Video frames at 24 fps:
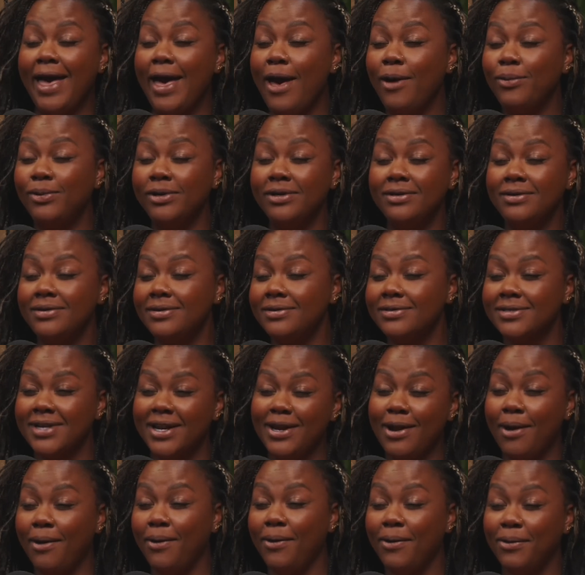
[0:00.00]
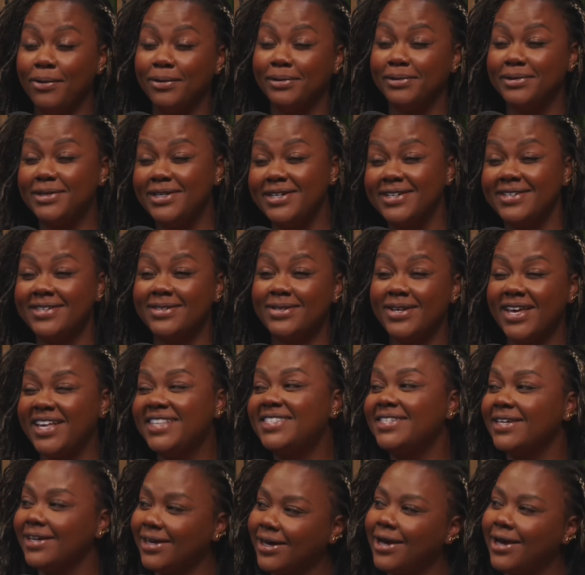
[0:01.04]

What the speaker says: hours, long distance. It's a